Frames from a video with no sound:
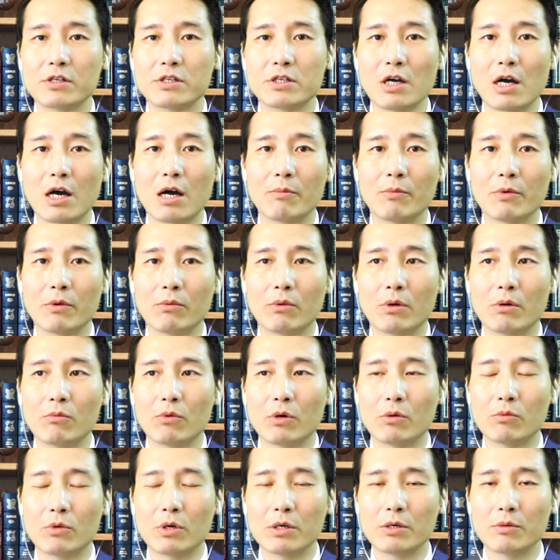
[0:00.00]
the job
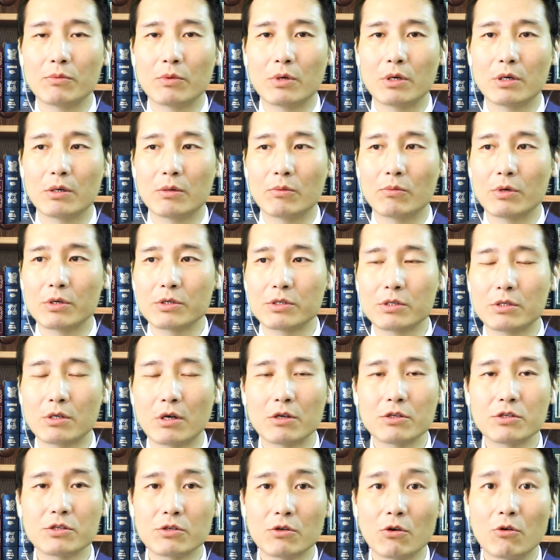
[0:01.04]
was
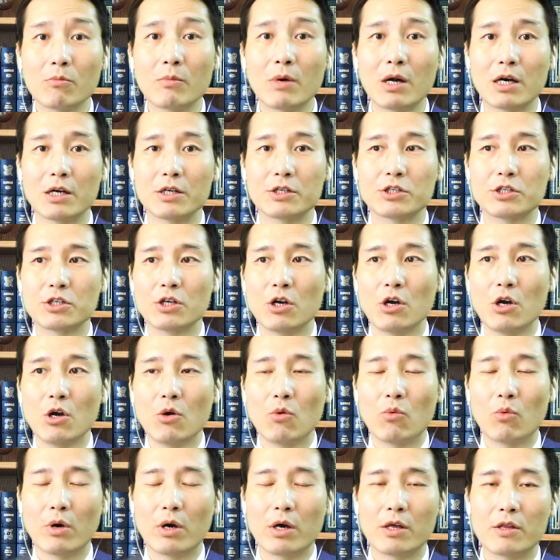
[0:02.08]
not so much,
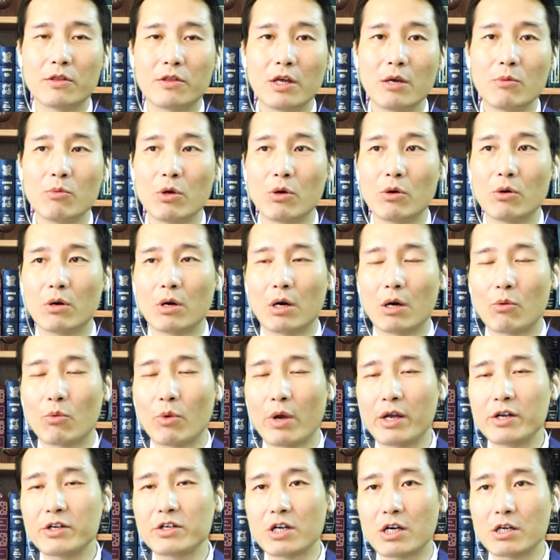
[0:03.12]
they will
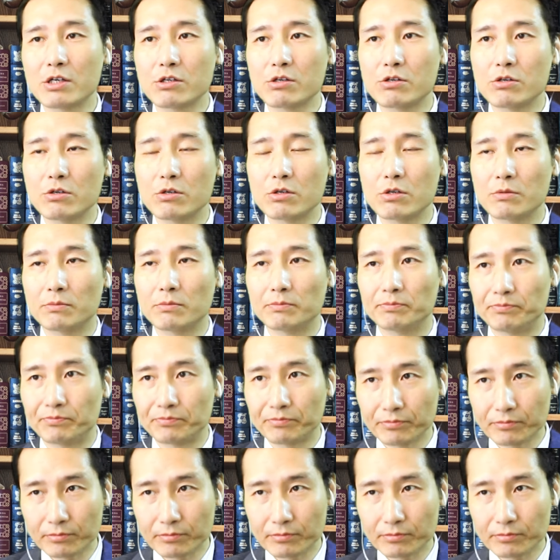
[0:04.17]
arrange us to